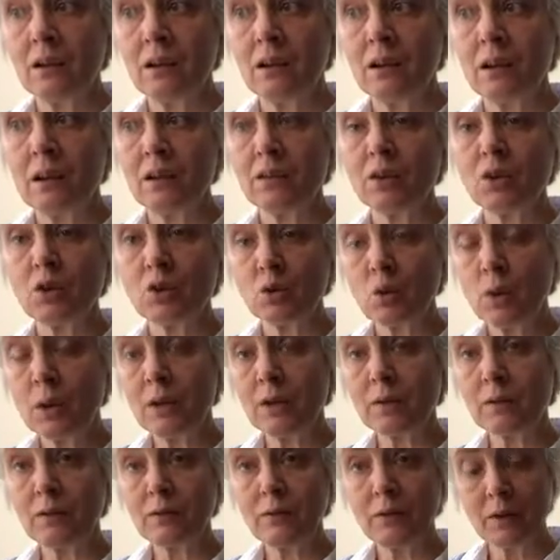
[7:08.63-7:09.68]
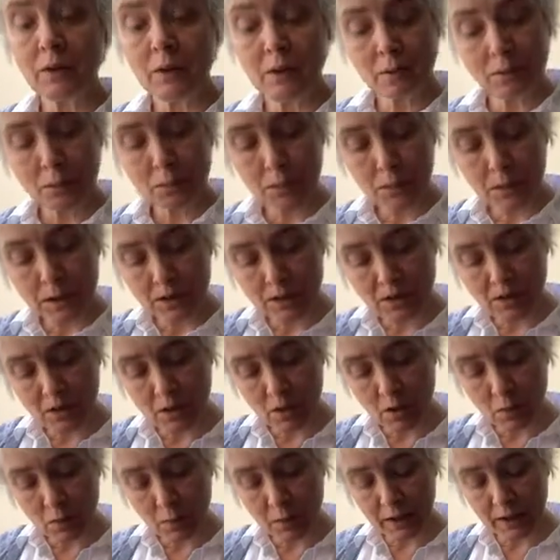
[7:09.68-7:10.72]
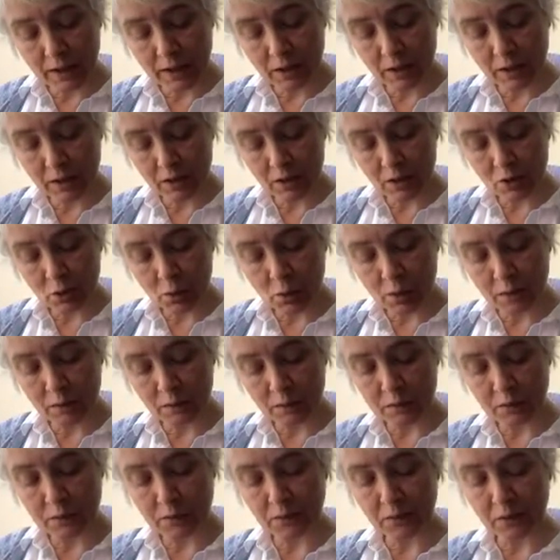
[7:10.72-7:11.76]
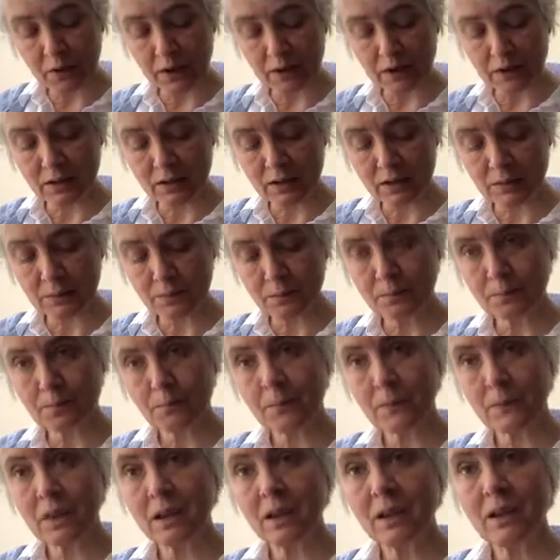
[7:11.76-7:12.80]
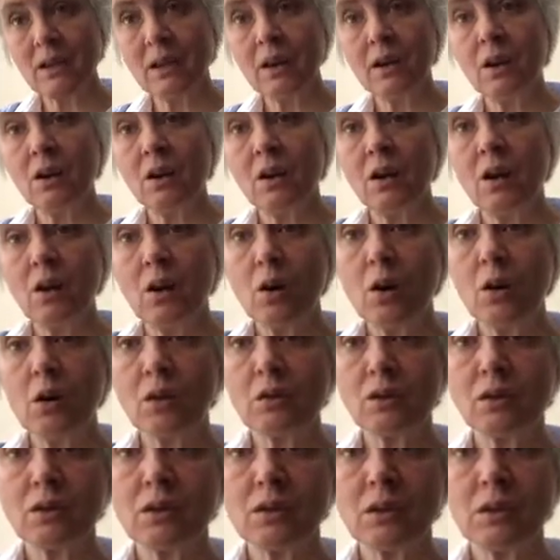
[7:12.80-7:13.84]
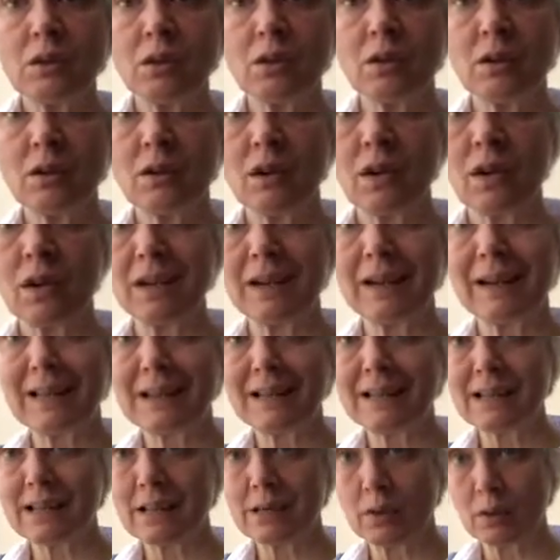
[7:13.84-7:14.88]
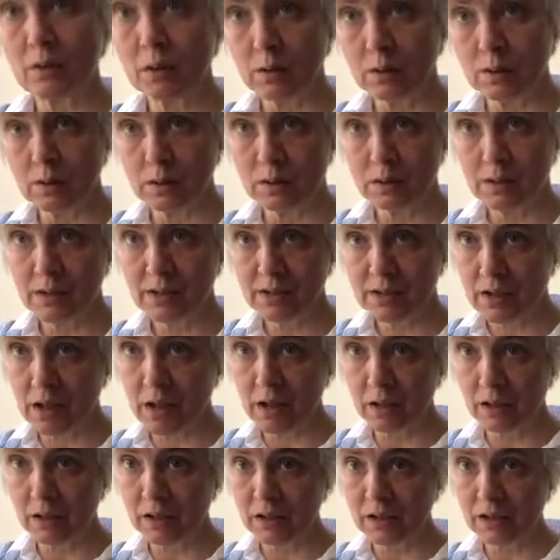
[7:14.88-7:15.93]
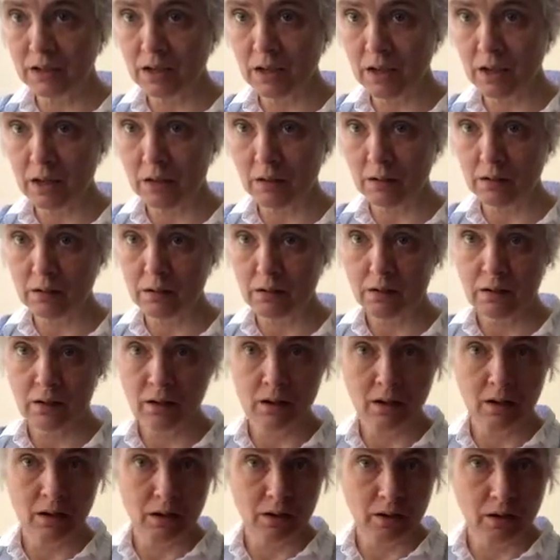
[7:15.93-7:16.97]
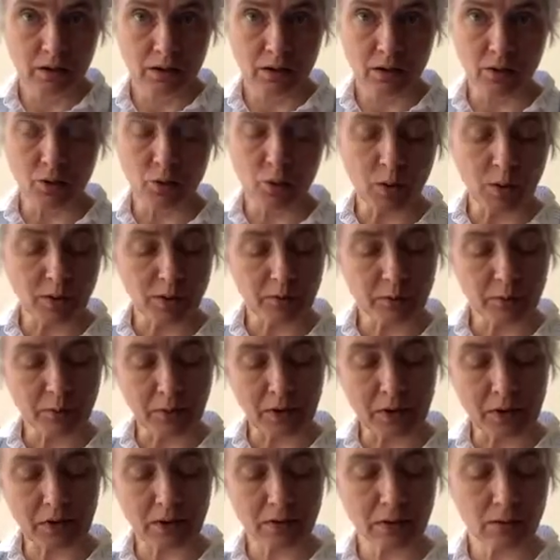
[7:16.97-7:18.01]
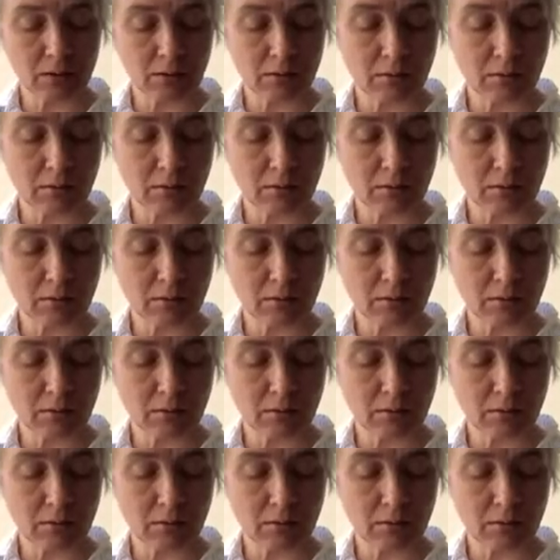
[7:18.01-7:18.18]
and the 12 means that you play it at the 12th fret. On a classical style guitar, the 12th fret